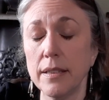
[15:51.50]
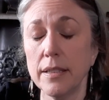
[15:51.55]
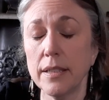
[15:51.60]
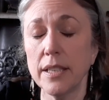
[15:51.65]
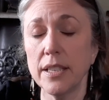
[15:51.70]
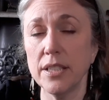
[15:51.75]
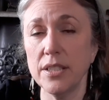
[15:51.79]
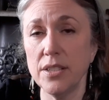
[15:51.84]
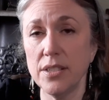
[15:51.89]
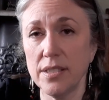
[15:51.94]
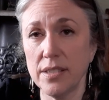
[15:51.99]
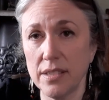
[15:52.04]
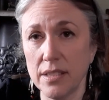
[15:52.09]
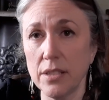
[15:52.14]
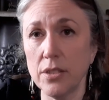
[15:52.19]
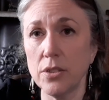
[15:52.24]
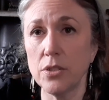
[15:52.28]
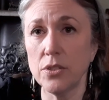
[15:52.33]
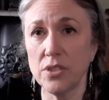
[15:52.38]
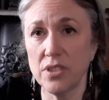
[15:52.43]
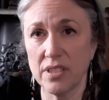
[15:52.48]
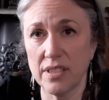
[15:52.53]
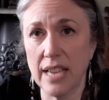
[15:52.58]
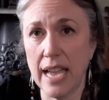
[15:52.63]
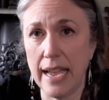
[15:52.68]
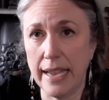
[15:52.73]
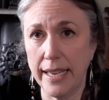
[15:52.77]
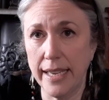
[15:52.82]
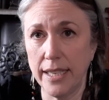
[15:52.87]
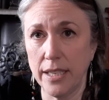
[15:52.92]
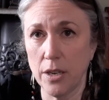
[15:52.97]
consider
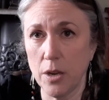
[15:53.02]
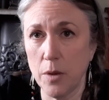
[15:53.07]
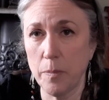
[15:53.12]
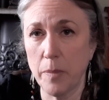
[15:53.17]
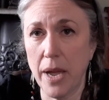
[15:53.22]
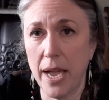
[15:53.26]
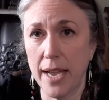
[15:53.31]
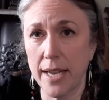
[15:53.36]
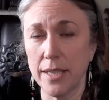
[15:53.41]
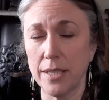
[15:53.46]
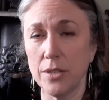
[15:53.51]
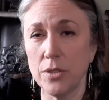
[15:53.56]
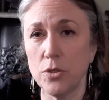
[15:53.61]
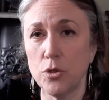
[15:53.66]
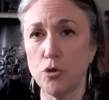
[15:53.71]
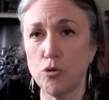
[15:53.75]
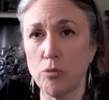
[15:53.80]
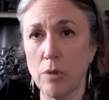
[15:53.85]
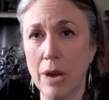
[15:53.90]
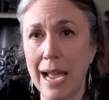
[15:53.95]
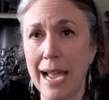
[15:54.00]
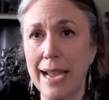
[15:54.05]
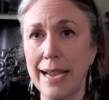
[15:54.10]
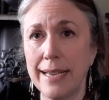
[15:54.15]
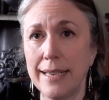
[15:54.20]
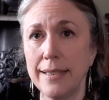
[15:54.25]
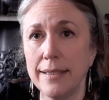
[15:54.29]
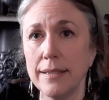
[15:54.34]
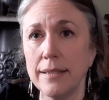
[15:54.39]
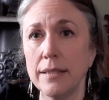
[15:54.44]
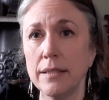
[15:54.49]
stocking up on
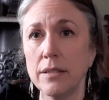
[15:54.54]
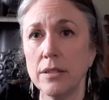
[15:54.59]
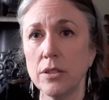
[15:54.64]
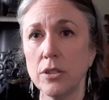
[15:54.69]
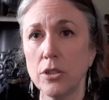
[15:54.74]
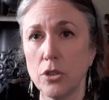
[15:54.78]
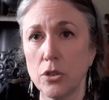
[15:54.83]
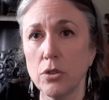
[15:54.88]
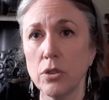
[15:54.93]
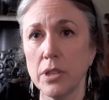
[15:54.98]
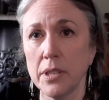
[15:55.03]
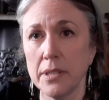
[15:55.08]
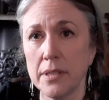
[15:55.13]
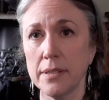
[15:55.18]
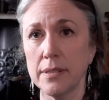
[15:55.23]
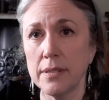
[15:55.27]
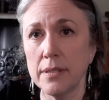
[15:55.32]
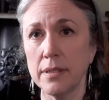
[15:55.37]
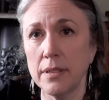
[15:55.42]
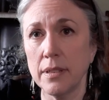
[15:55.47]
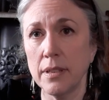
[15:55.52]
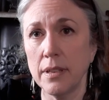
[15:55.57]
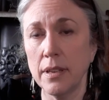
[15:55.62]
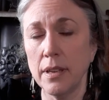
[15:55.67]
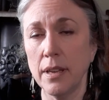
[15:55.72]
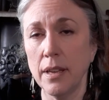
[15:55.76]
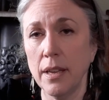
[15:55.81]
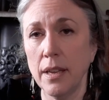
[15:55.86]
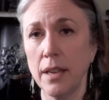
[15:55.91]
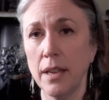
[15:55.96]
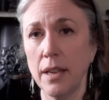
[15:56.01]
dried goods.
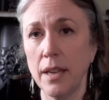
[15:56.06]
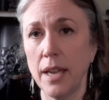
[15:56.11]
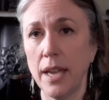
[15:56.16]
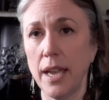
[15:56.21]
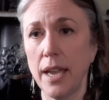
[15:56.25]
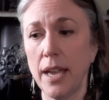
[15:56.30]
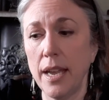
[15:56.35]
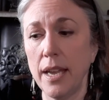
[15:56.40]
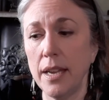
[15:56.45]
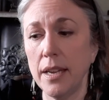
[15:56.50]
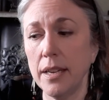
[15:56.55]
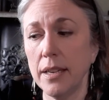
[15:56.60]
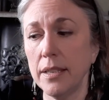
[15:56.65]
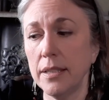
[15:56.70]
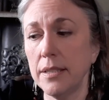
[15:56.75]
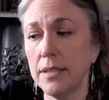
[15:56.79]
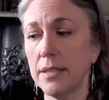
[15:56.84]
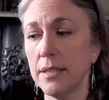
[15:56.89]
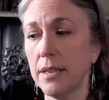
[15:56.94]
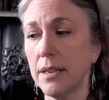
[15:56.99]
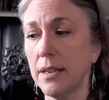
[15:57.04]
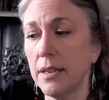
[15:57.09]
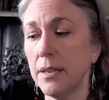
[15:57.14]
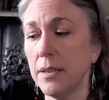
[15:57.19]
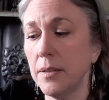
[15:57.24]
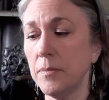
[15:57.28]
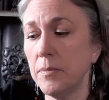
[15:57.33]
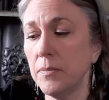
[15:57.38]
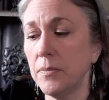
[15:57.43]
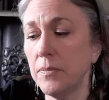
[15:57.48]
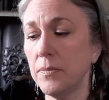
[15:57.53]
And
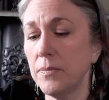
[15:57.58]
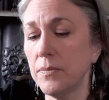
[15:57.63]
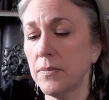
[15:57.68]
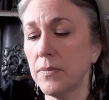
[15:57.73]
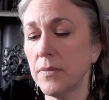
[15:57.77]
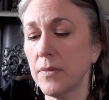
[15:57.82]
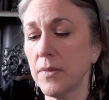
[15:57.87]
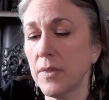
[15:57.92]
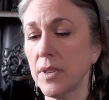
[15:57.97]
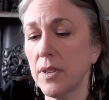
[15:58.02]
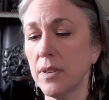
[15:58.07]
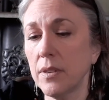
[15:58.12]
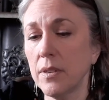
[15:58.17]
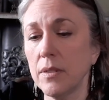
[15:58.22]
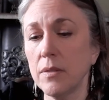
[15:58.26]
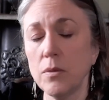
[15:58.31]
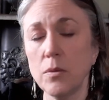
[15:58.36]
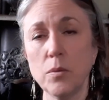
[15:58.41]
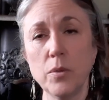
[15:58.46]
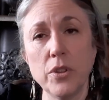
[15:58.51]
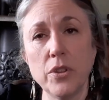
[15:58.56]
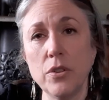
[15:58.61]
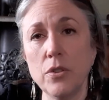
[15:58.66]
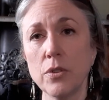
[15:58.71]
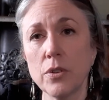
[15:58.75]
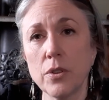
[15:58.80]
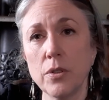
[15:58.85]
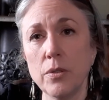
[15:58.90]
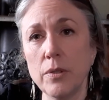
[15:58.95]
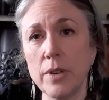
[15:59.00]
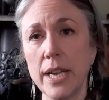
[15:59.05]
with
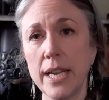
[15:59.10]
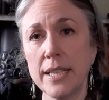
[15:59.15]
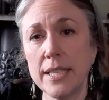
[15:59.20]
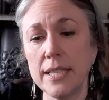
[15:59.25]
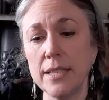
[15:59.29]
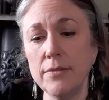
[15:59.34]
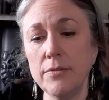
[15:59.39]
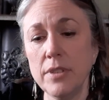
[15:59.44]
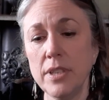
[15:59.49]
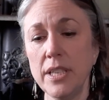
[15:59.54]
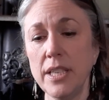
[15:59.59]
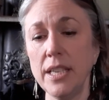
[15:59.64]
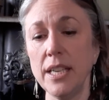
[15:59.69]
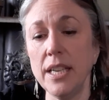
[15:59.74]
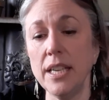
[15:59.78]
your creativity